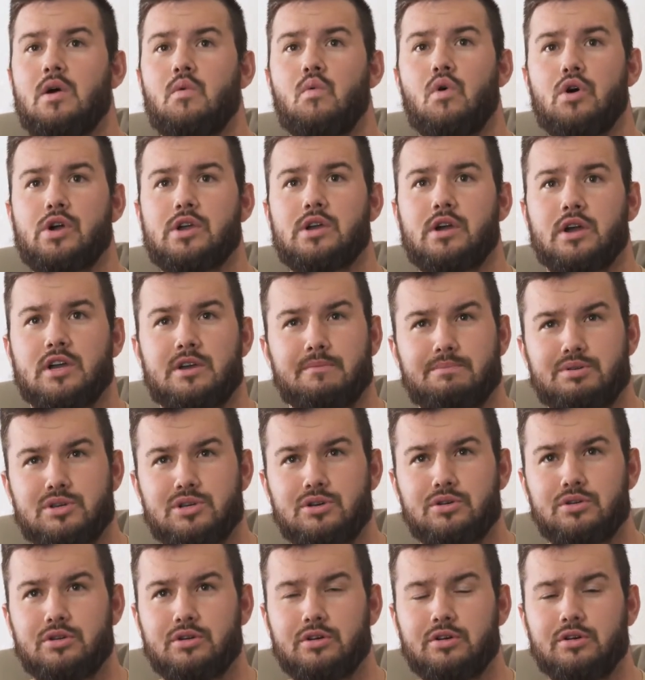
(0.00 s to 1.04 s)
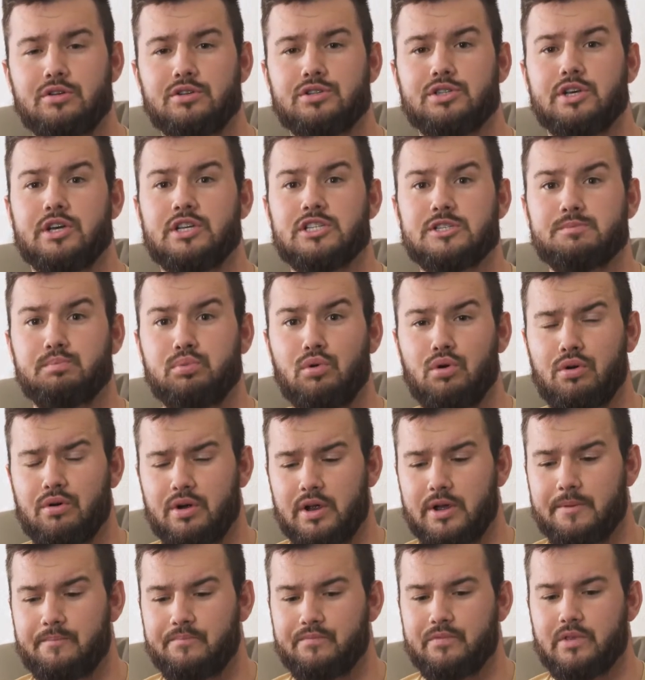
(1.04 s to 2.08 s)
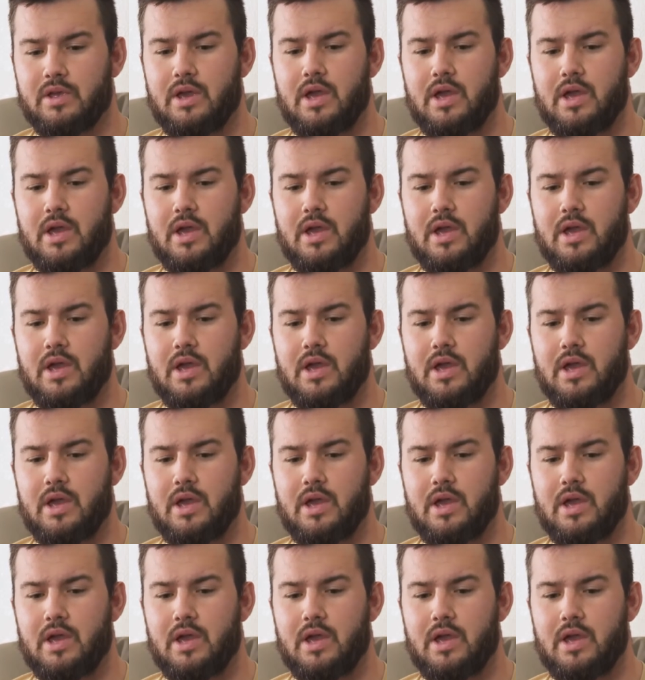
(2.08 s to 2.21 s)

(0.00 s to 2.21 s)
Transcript: working on computers, exploring.